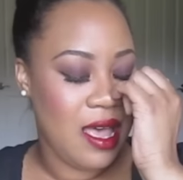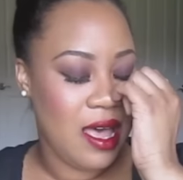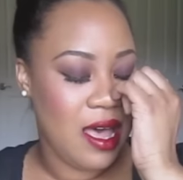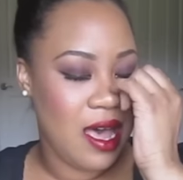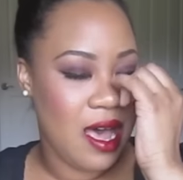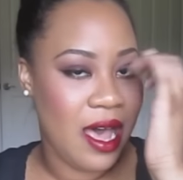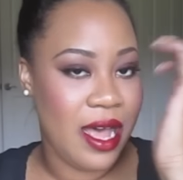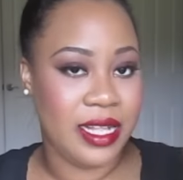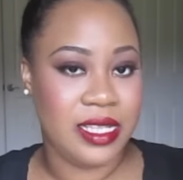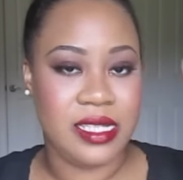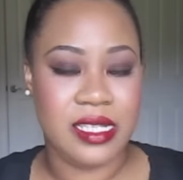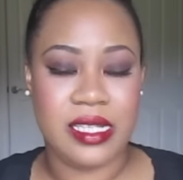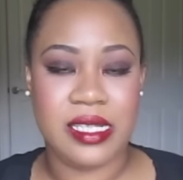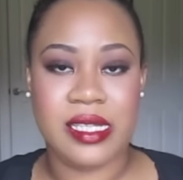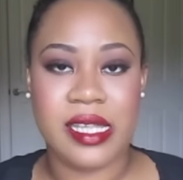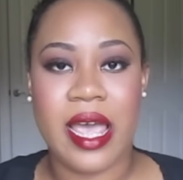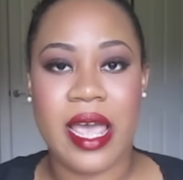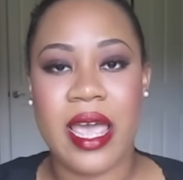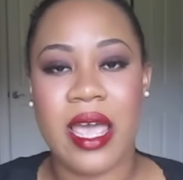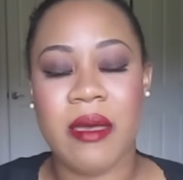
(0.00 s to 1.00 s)
Uh, it's the
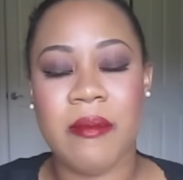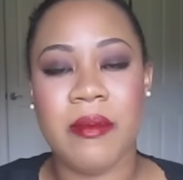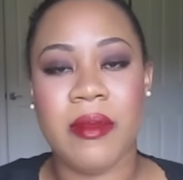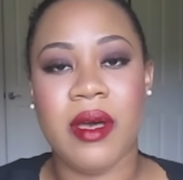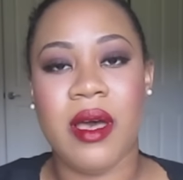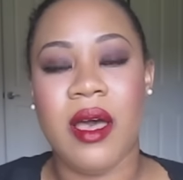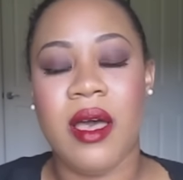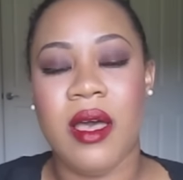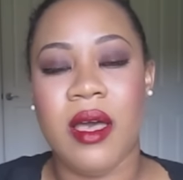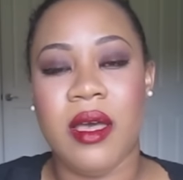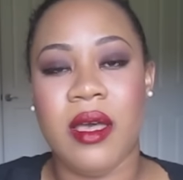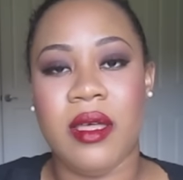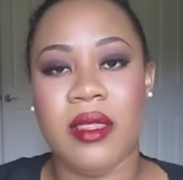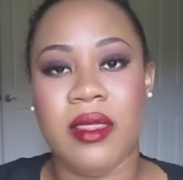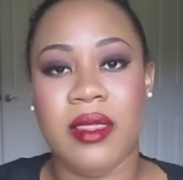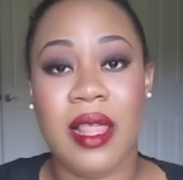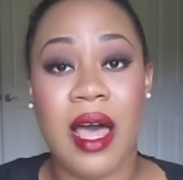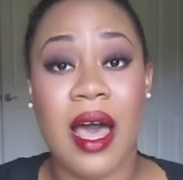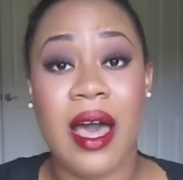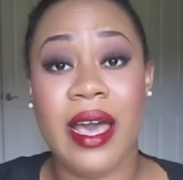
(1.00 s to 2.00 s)
same
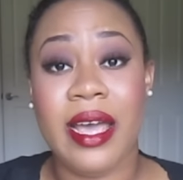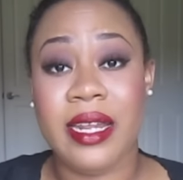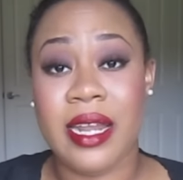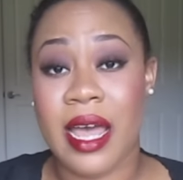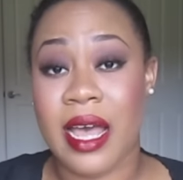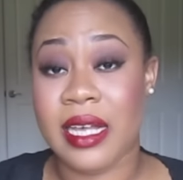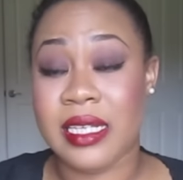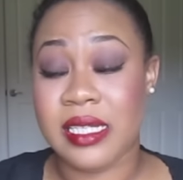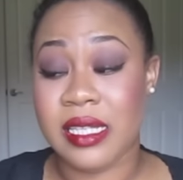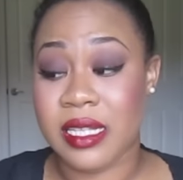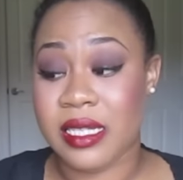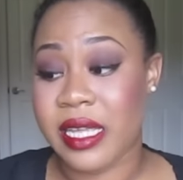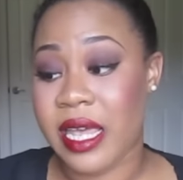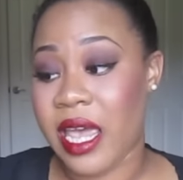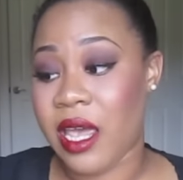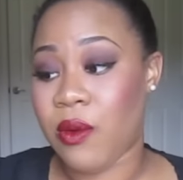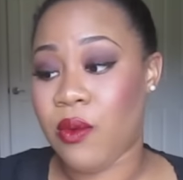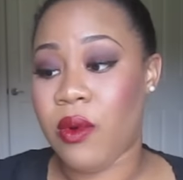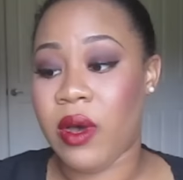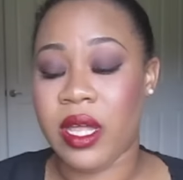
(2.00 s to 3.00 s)
line as the
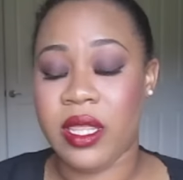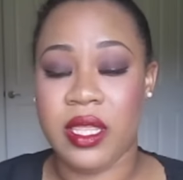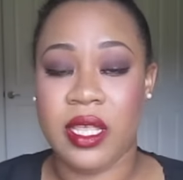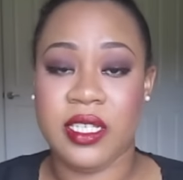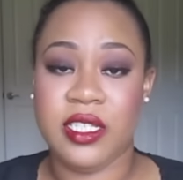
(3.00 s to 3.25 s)
day one.